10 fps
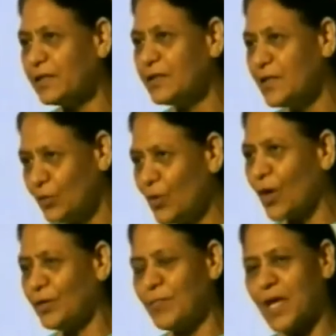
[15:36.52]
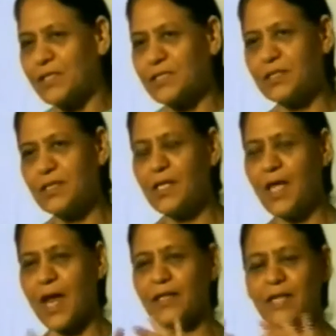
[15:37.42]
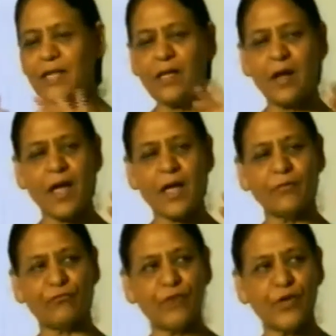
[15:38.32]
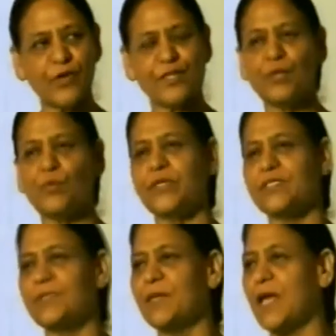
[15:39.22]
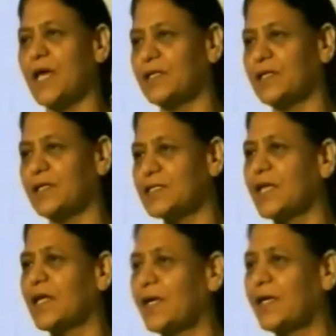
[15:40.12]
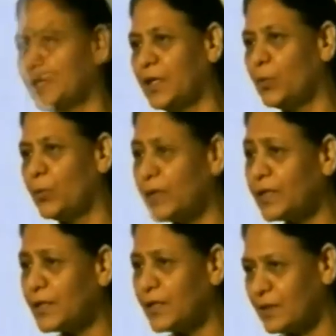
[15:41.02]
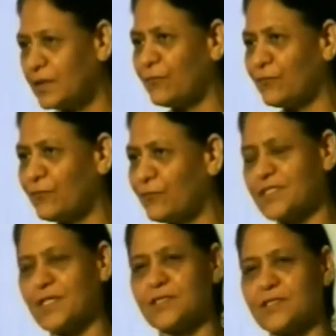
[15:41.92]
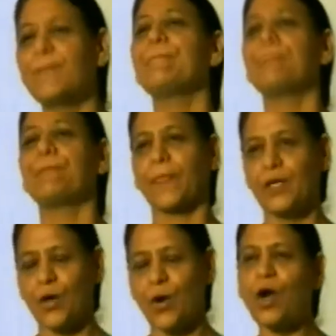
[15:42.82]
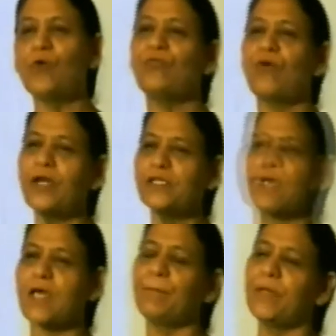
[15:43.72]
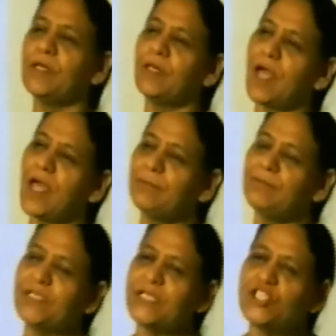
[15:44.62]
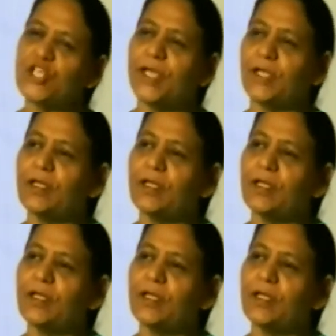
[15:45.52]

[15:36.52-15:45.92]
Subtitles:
non-metal, and then I first deal with similarities, then I deal with differences. Or for example, I am teaching